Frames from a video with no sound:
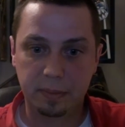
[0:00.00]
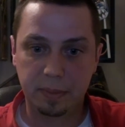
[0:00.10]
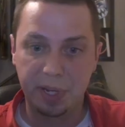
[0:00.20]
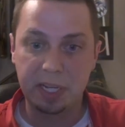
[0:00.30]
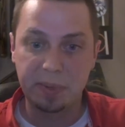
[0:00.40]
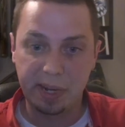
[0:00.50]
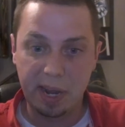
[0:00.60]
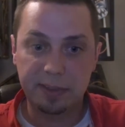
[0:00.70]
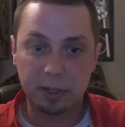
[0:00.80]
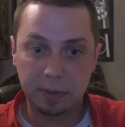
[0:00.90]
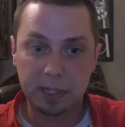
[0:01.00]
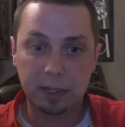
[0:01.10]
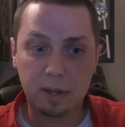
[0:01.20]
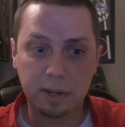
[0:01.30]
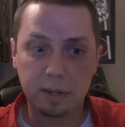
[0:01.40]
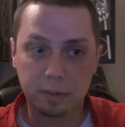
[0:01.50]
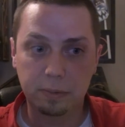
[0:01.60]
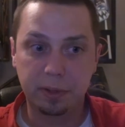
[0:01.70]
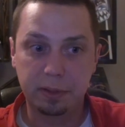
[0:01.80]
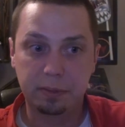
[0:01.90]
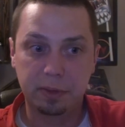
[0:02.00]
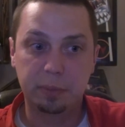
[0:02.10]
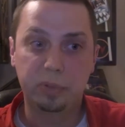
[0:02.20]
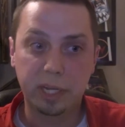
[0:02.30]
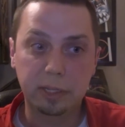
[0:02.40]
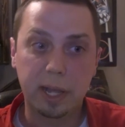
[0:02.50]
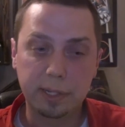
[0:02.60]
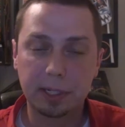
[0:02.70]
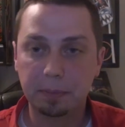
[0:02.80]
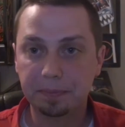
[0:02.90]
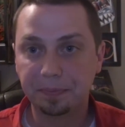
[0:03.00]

because my catheter was clogging with blood clots.